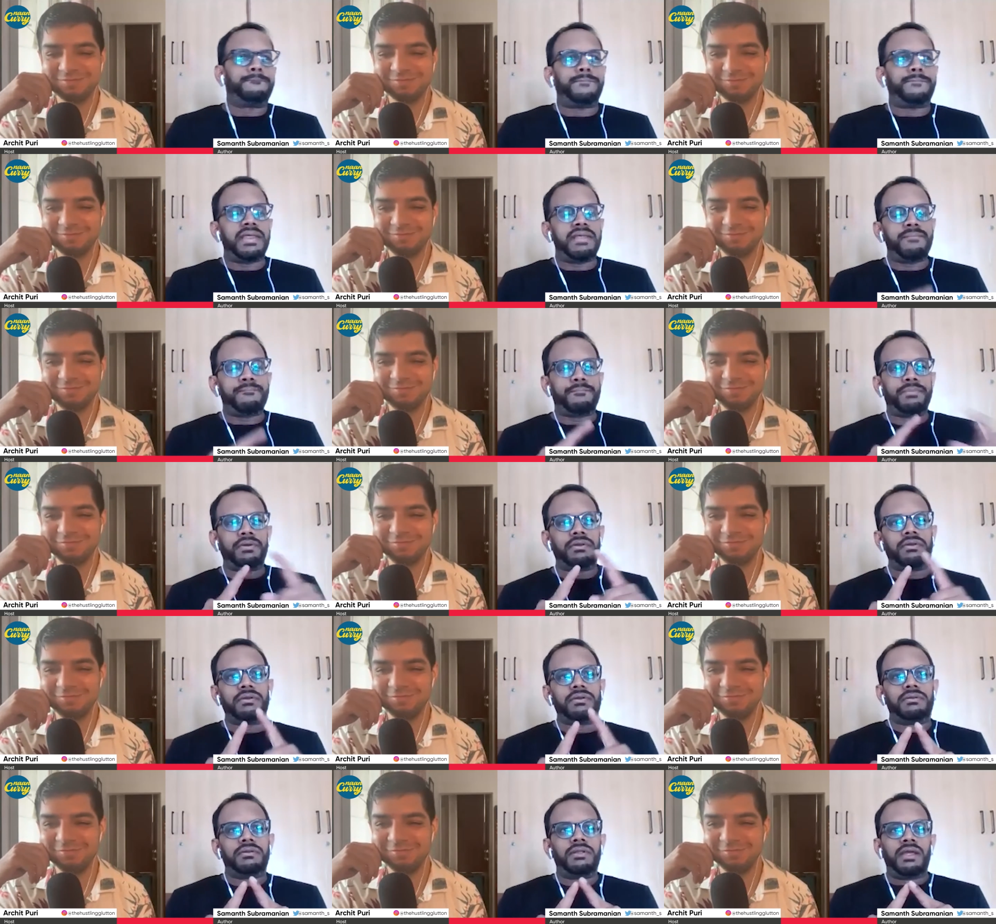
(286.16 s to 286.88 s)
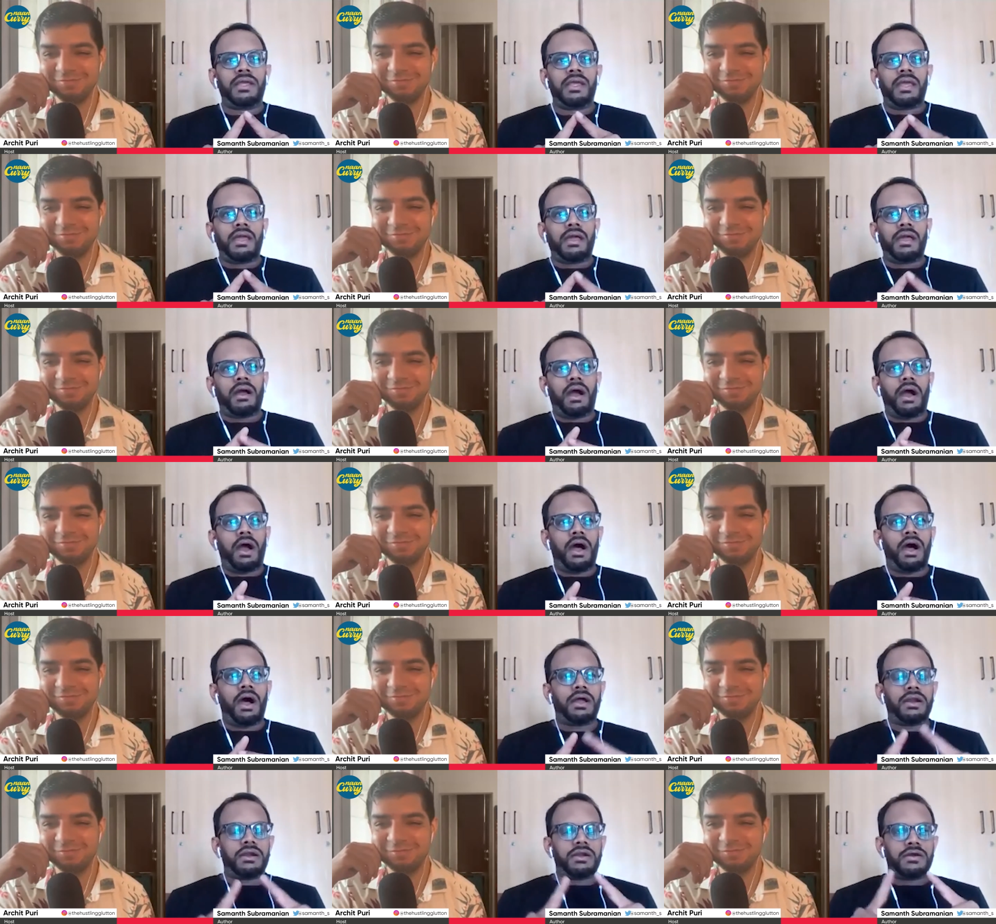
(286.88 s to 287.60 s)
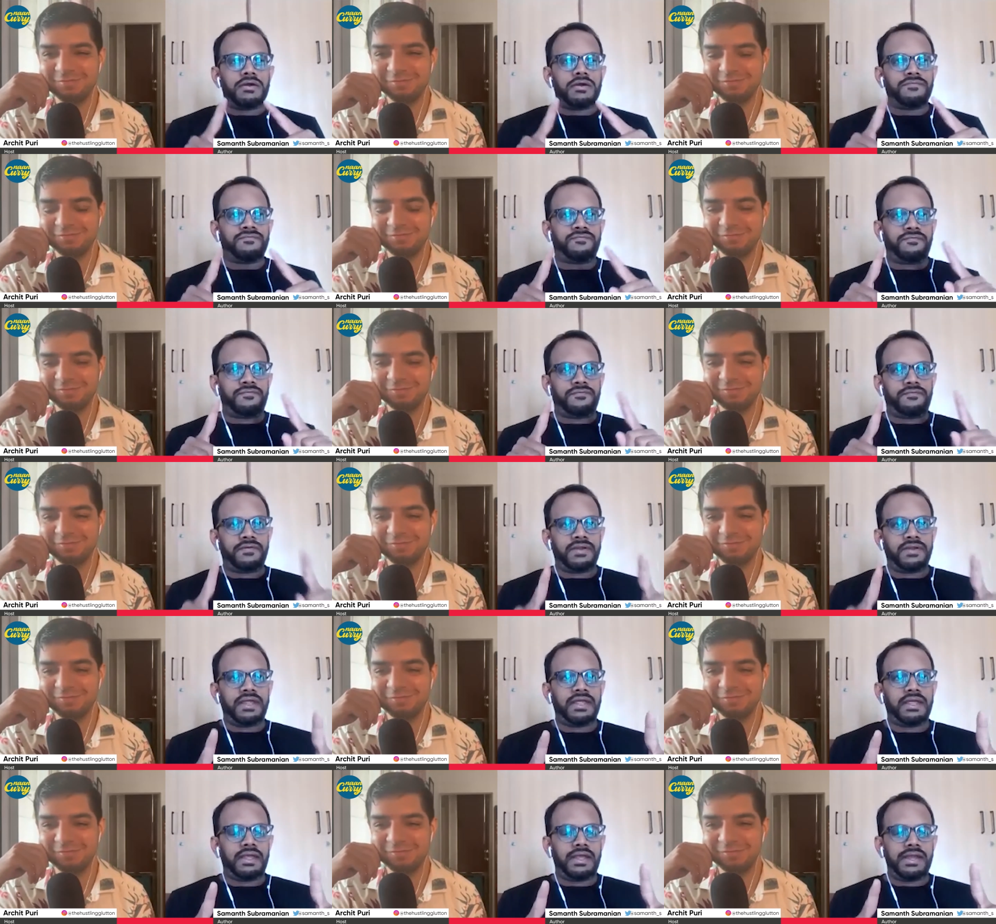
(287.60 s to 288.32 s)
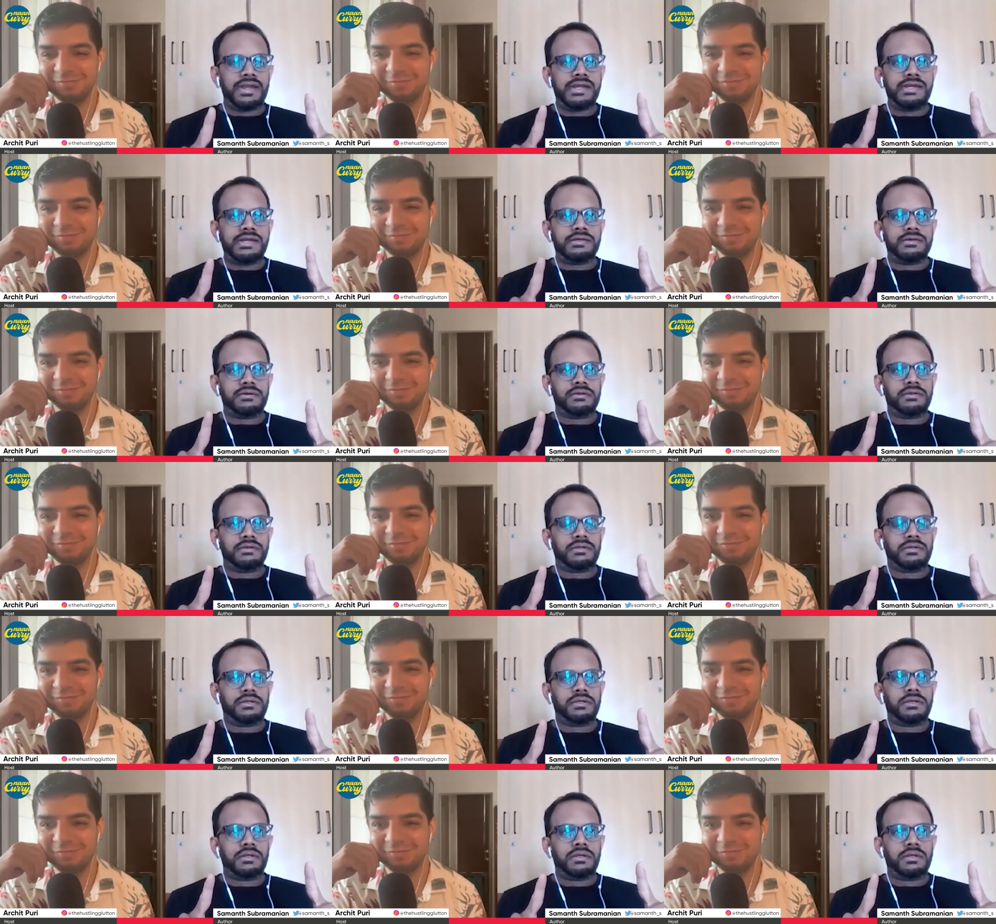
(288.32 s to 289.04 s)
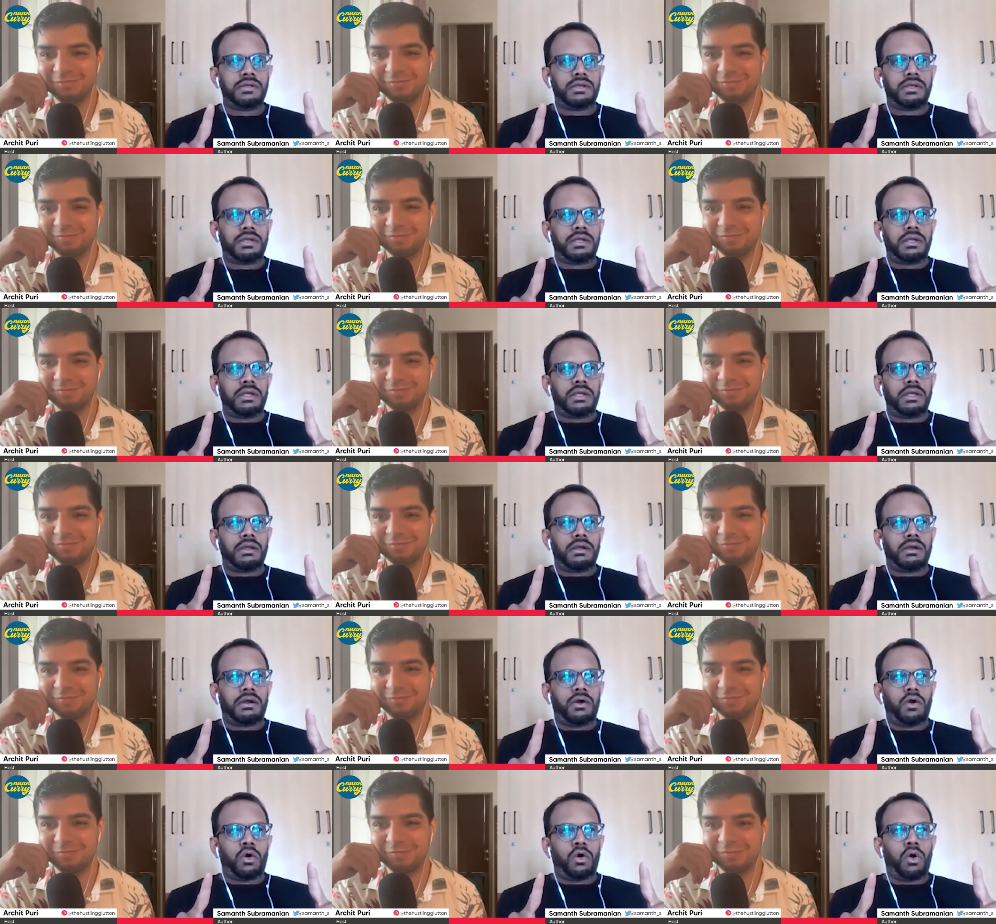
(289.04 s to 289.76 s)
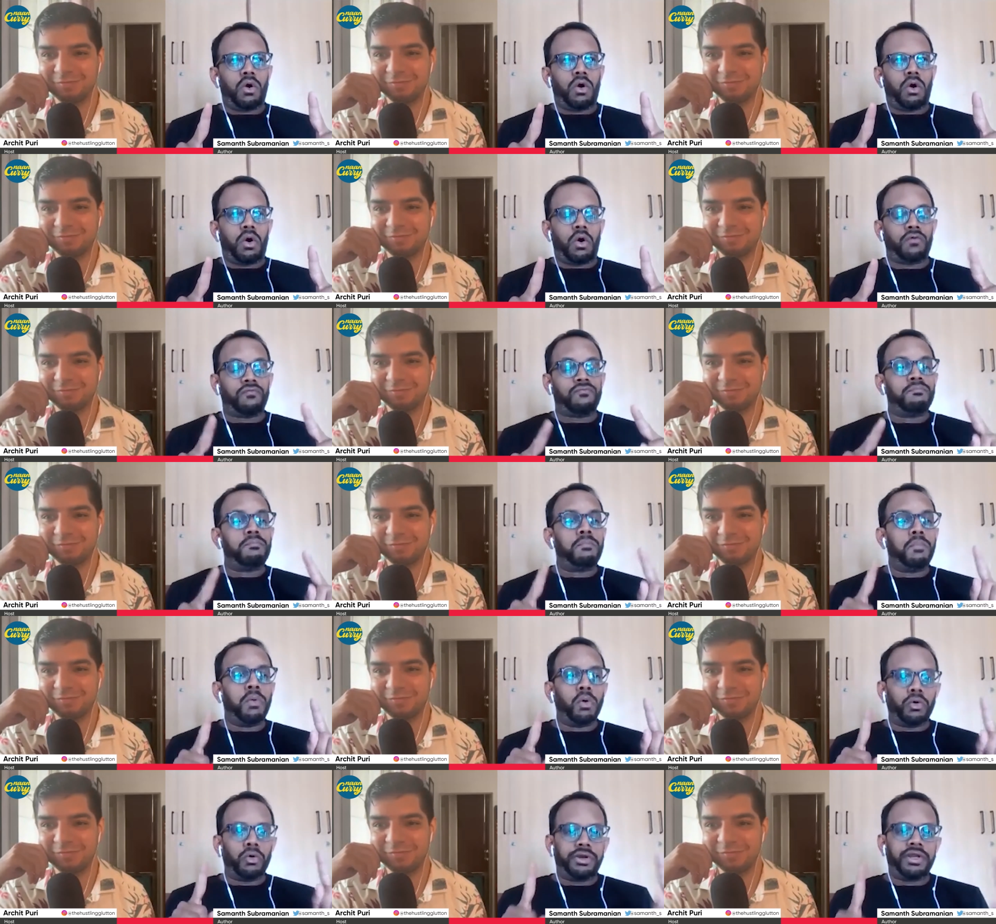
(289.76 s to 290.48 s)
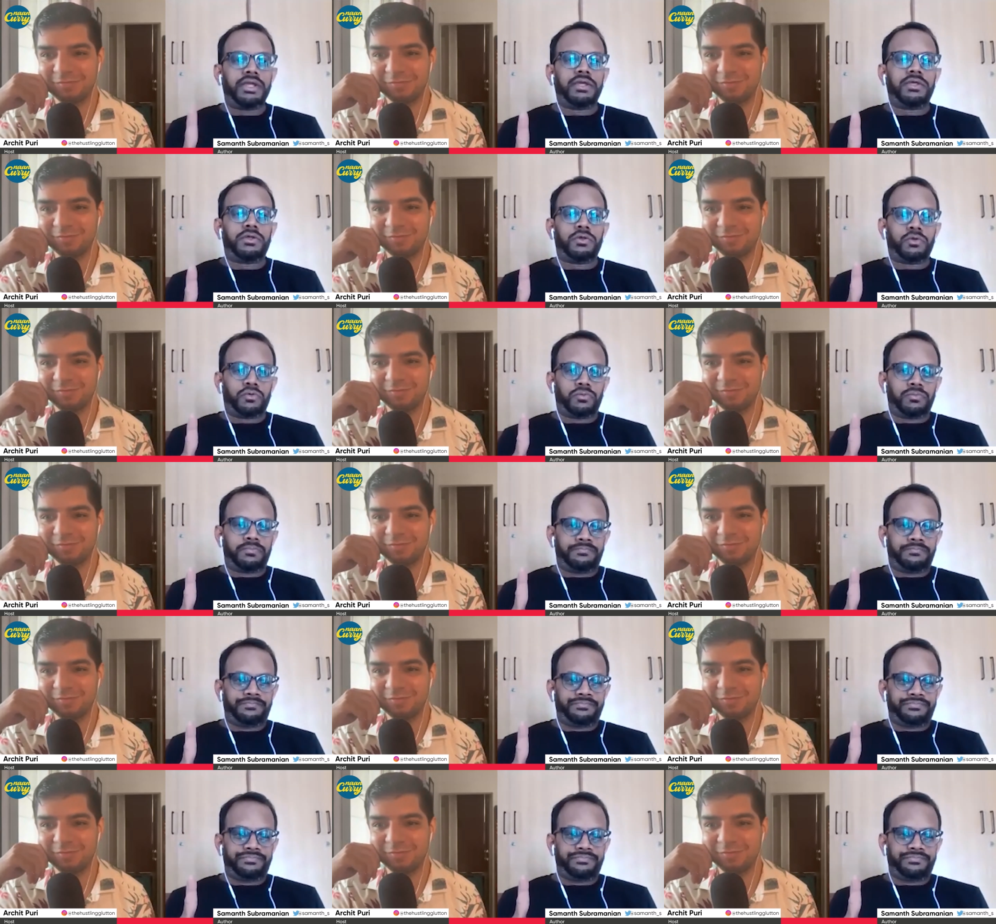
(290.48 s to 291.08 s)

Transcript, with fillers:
Speaker 1: people are afraid of boring you.